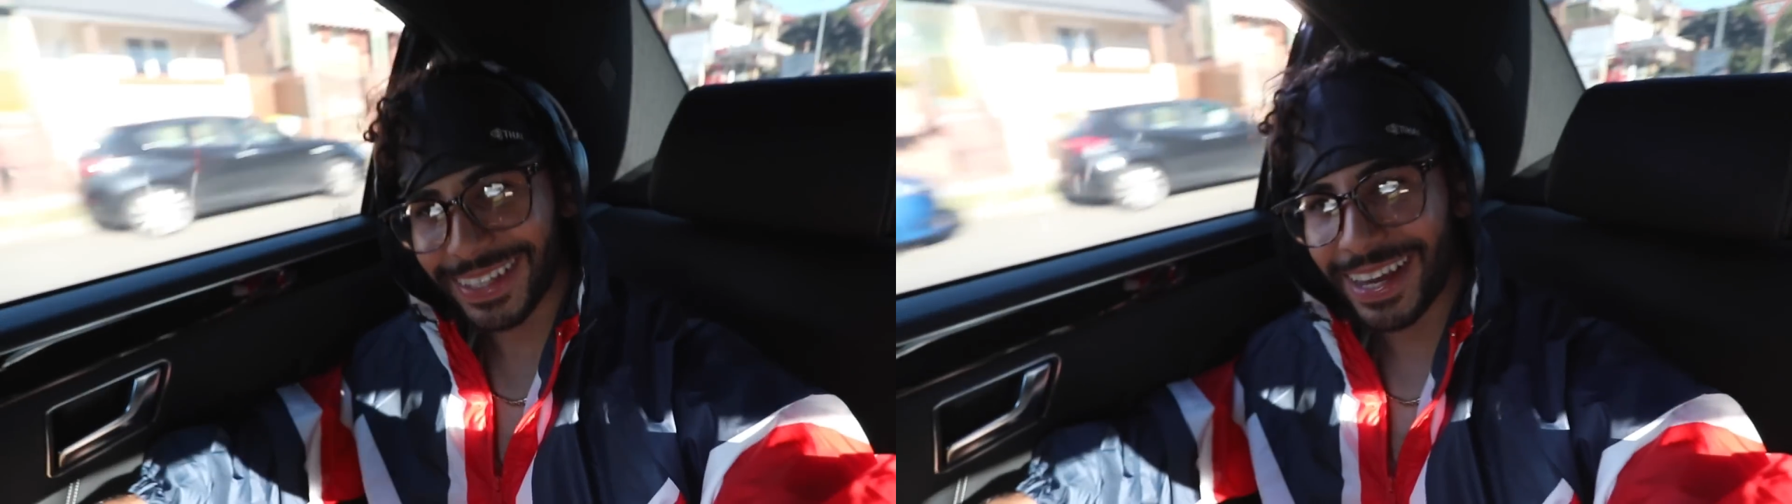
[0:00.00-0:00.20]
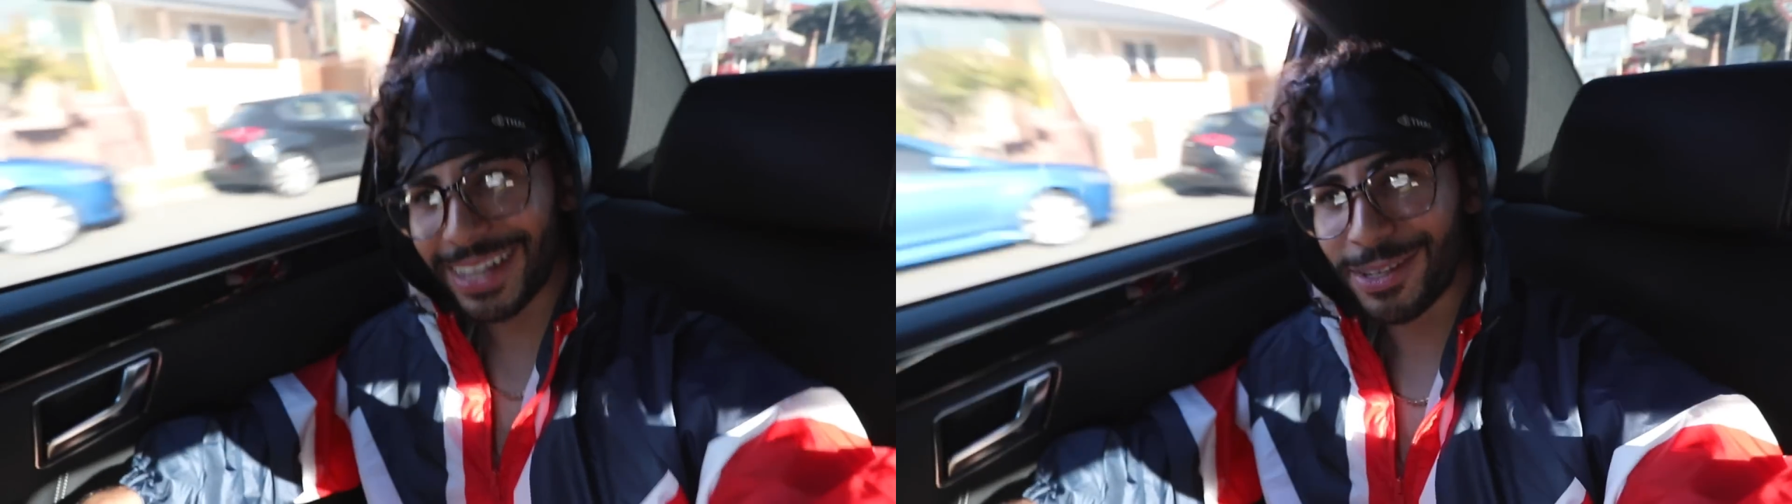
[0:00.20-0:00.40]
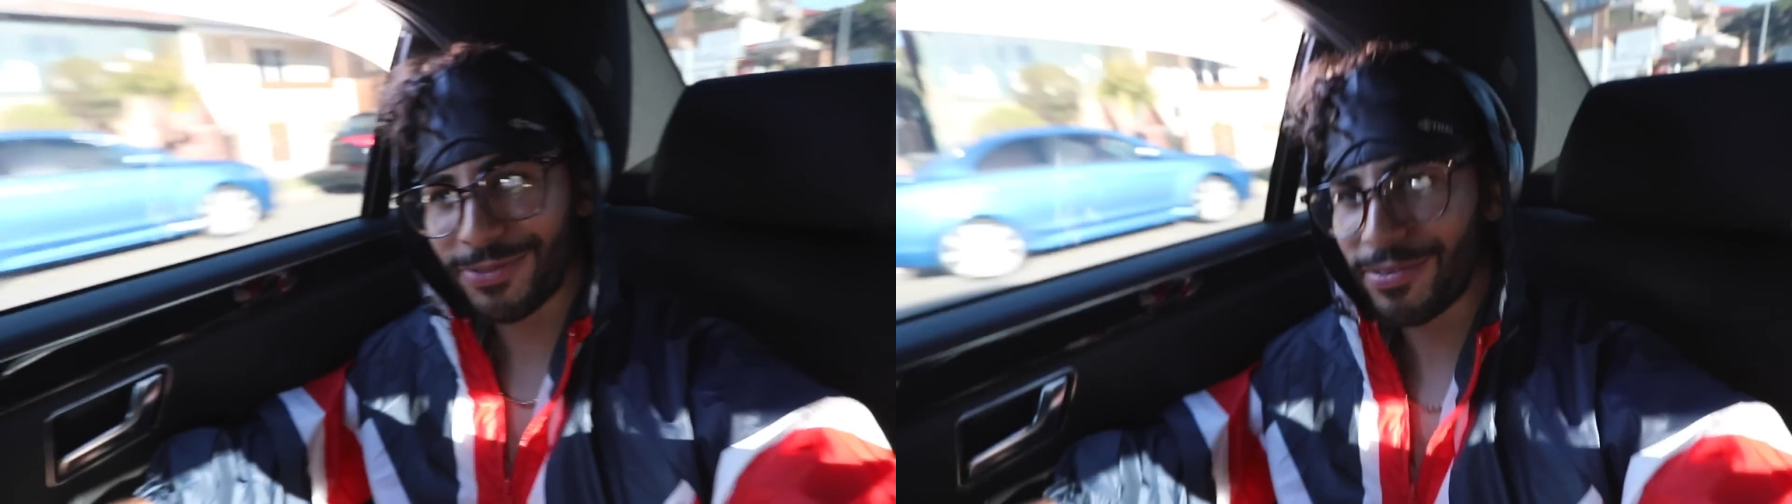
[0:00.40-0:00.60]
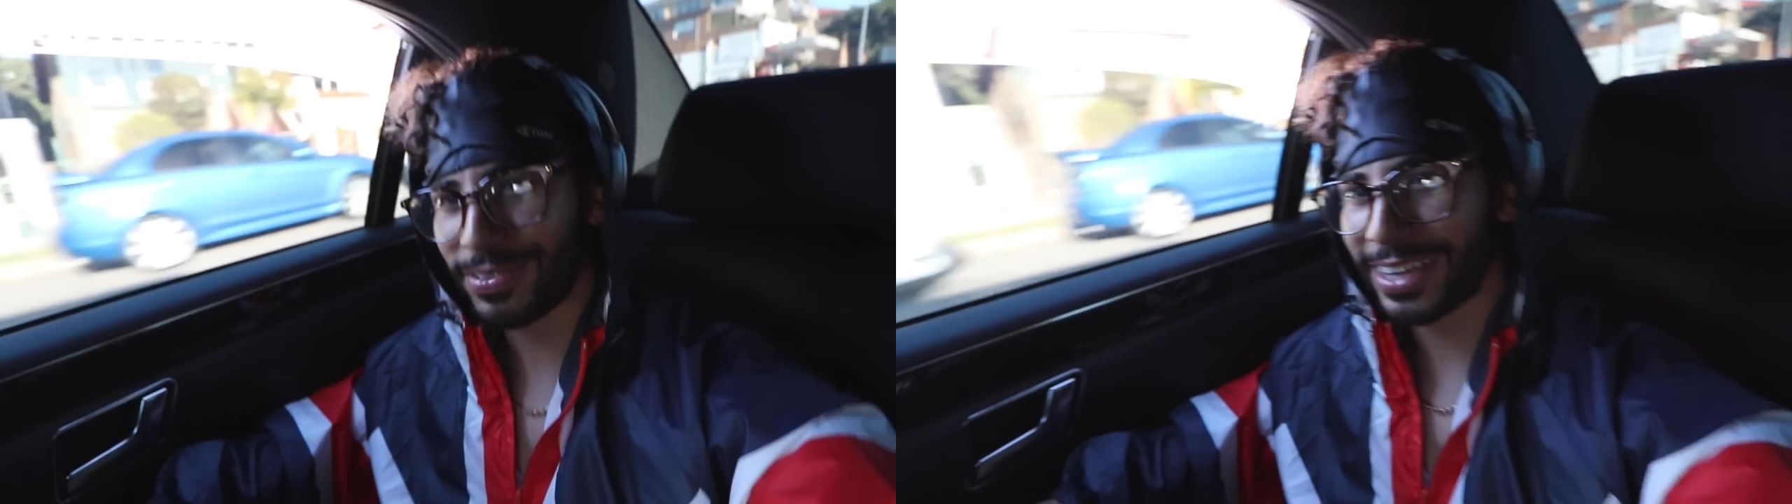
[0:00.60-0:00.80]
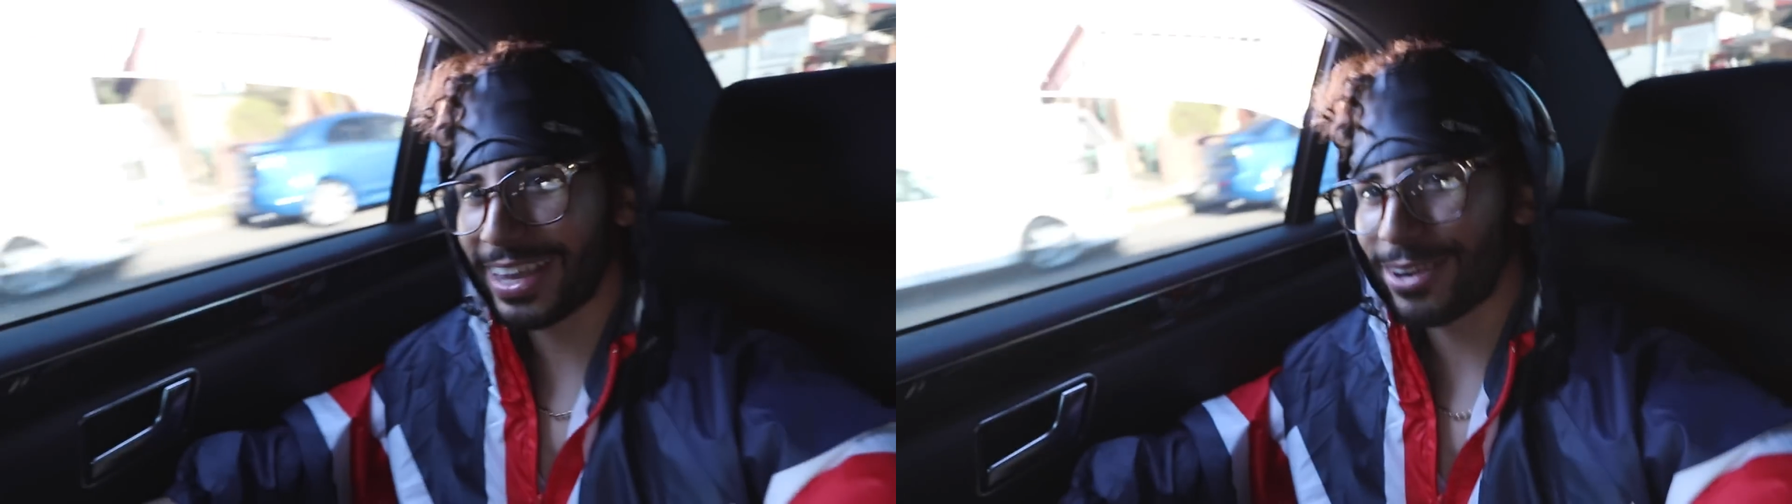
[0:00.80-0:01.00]
get it to
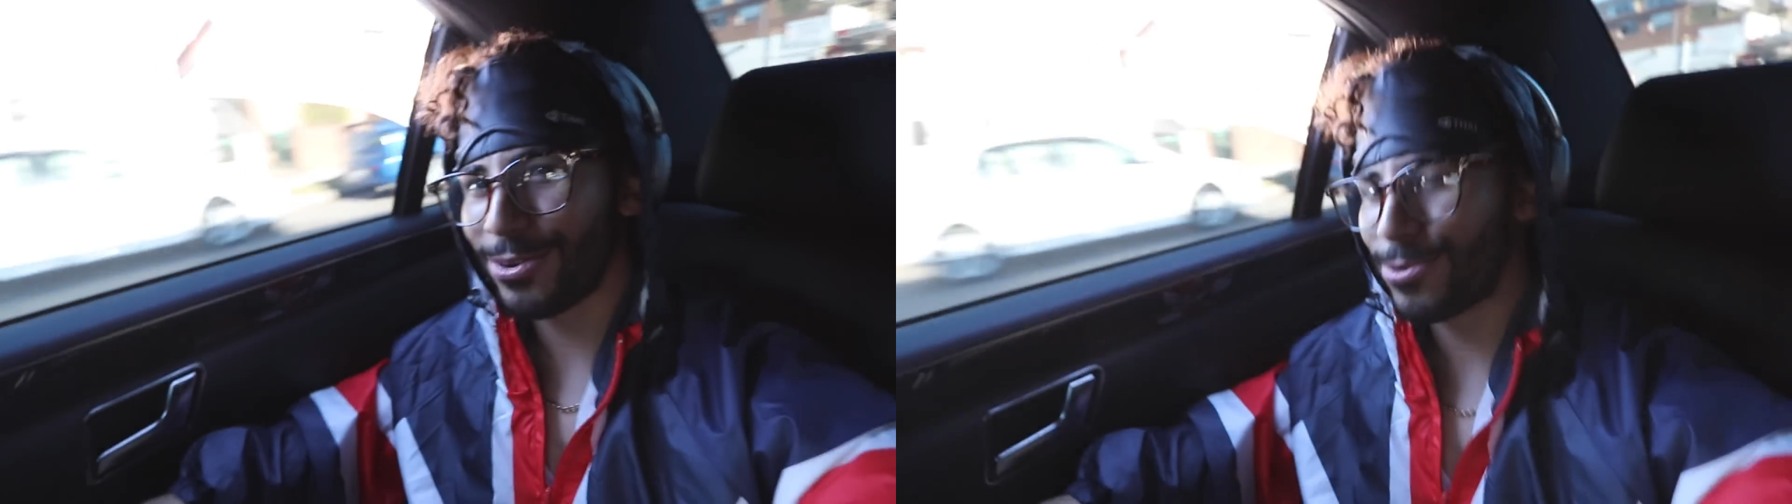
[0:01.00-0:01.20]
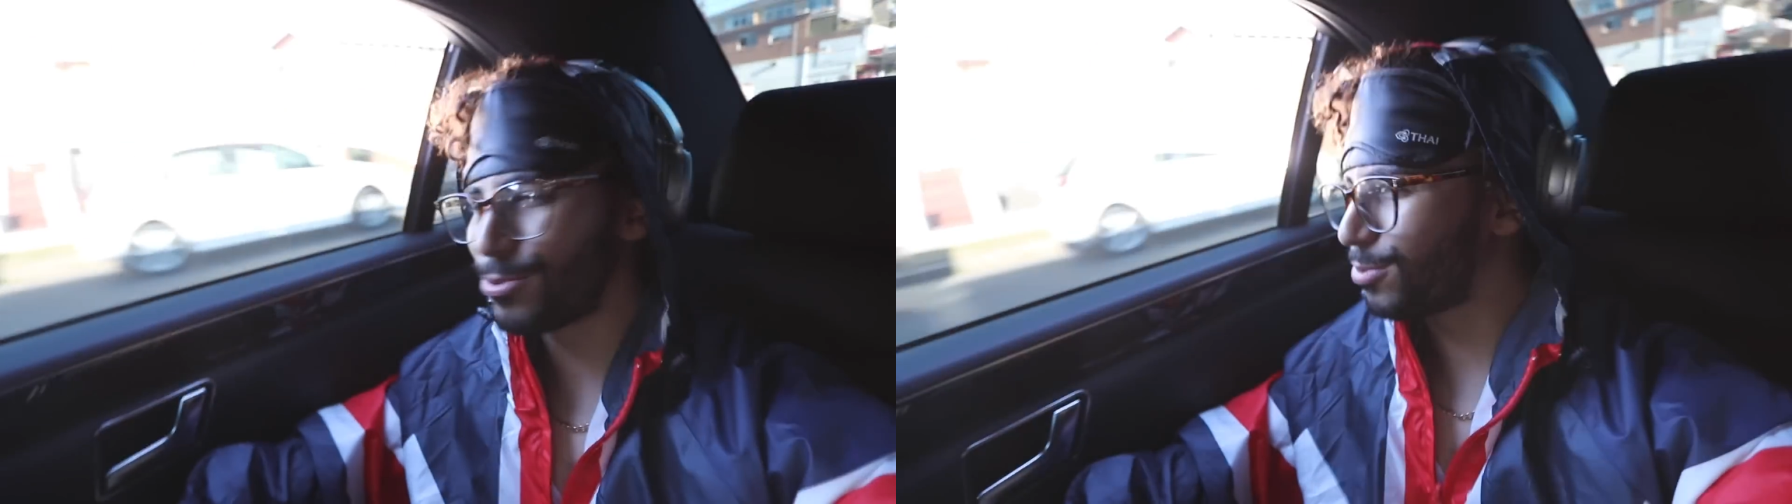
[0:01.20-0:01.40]
50K. Oh,